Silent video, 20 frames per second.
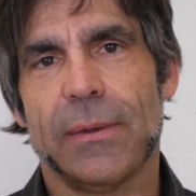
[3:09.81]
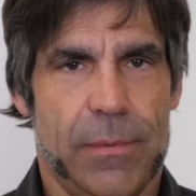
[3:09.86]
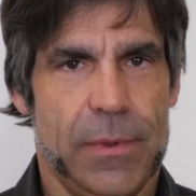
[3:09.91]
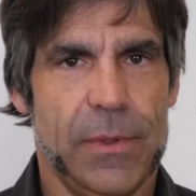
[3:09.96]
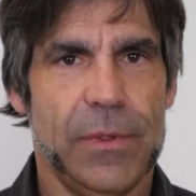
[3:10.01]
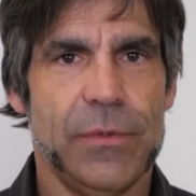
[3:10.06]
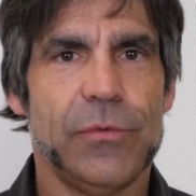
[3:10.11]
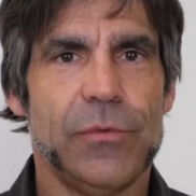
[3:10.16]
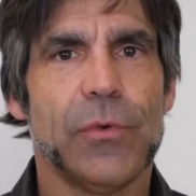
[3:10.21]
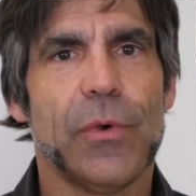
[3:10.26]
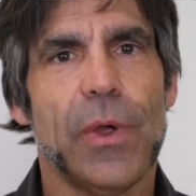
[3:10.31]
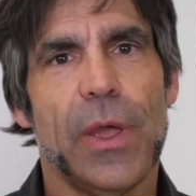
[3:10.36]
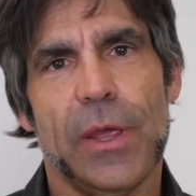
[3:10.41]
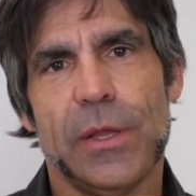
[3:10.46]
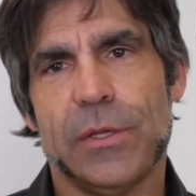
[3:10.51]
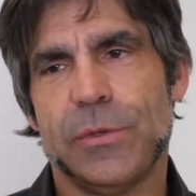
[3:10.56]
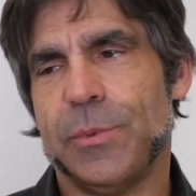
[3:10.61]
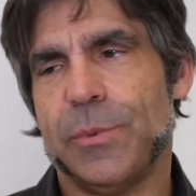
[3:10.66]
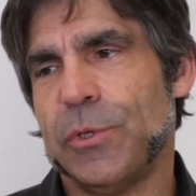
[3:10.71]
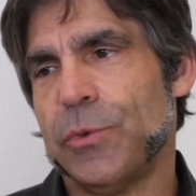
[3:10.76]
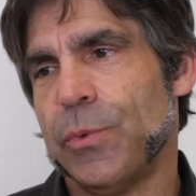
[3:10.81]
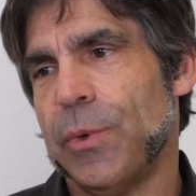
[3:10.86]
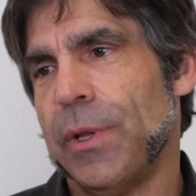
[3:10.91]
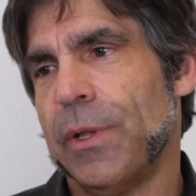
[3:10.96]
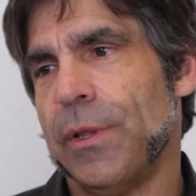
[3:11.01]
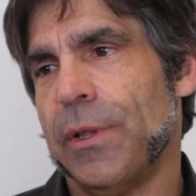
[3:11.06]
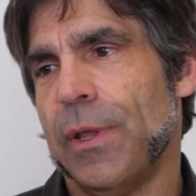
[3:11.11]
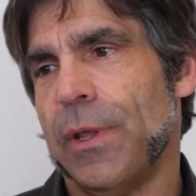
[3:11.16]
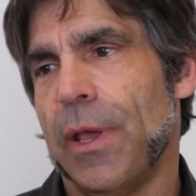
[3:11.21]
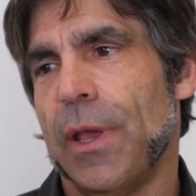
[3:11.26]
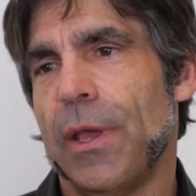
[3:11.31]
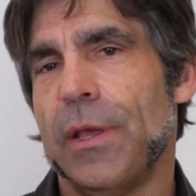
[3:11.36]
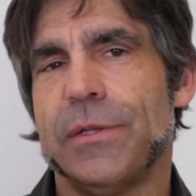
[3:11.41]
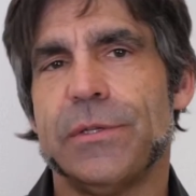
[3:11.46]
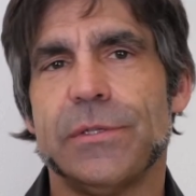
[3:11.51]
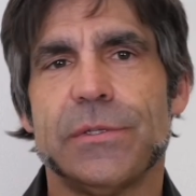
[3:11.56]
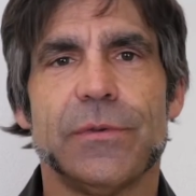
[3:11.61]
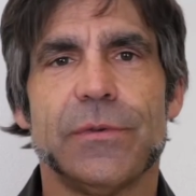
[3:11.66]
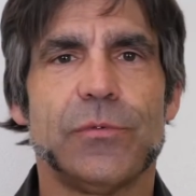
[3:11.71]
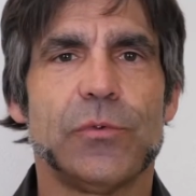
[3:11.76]
Is your age between the
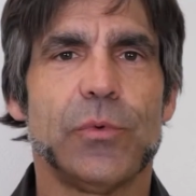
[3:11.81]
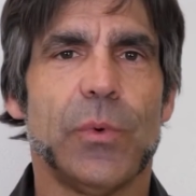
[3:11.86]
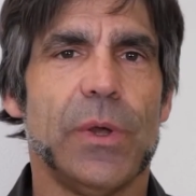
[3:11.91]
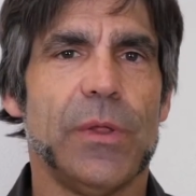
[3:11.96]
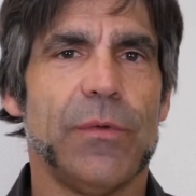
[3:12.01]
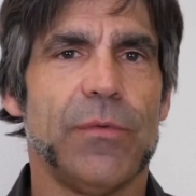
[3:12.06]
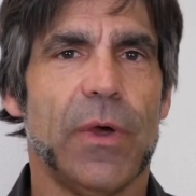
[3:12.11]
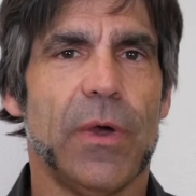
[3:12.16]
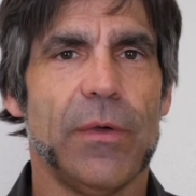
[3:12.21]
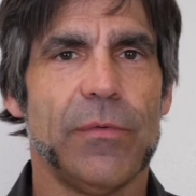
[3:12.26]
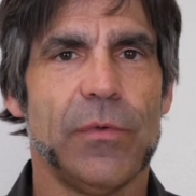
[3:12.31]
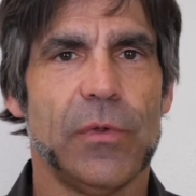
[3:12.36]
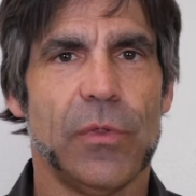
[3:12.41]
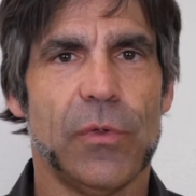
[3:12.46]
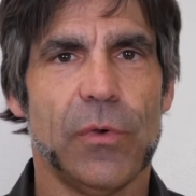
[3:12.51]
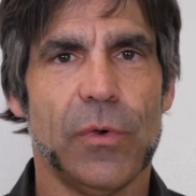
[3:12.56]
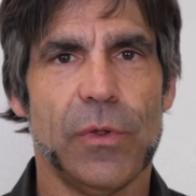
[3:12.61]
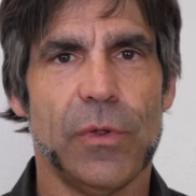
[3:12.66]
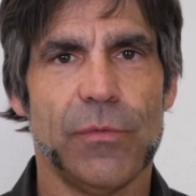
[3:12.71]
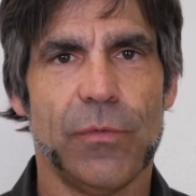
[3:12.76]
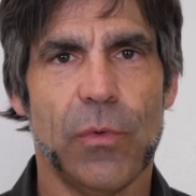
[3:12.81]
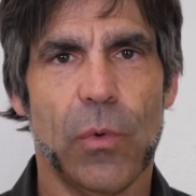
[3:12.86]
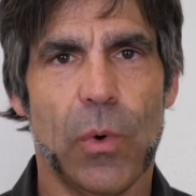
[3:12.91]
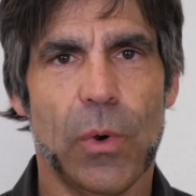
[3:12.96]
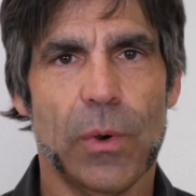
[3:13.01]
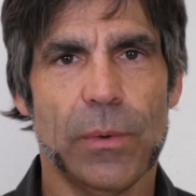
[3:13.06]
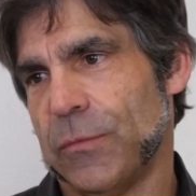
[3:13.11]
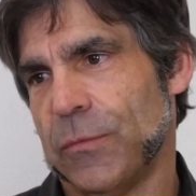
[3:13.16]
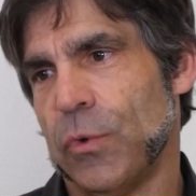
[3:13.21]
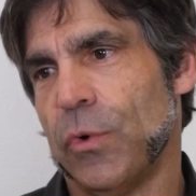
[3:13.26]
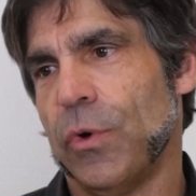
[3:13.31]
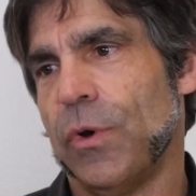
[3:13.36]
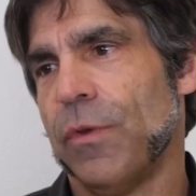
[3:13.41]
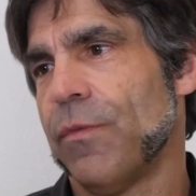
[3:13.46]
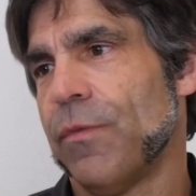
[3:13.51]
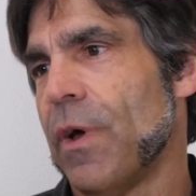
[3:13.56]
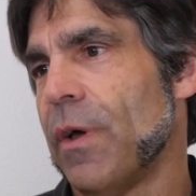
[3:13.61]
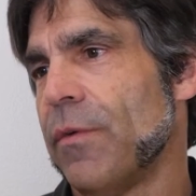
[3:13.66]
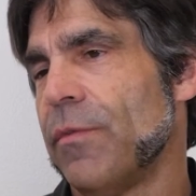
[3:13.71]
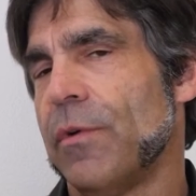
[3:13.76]
ages of 25 and 34,
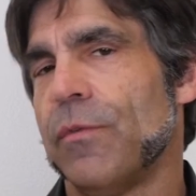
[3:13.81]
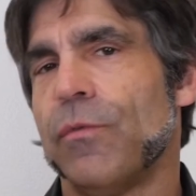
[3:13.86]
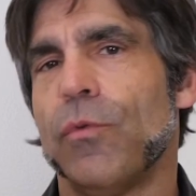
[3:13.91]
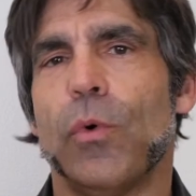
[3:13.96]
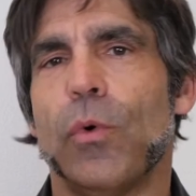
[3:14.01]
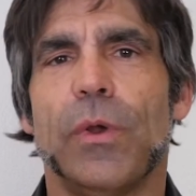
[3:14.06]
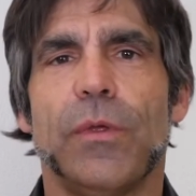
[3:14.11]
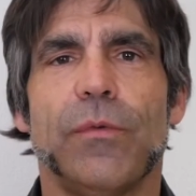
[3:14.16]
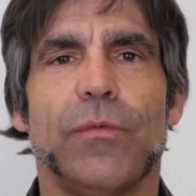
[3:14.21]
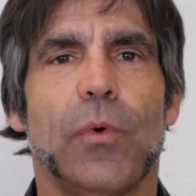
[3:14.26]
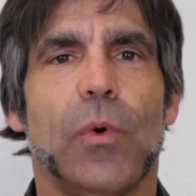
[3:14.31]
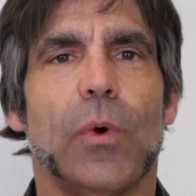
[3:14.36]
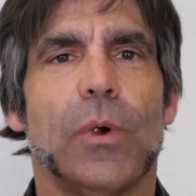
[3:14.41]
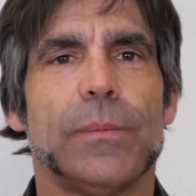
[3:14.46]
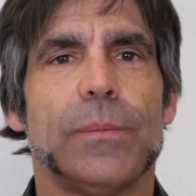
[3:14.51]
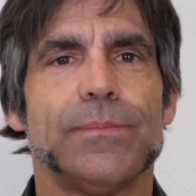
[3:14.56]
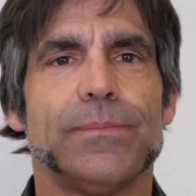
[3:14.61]
35 and 44?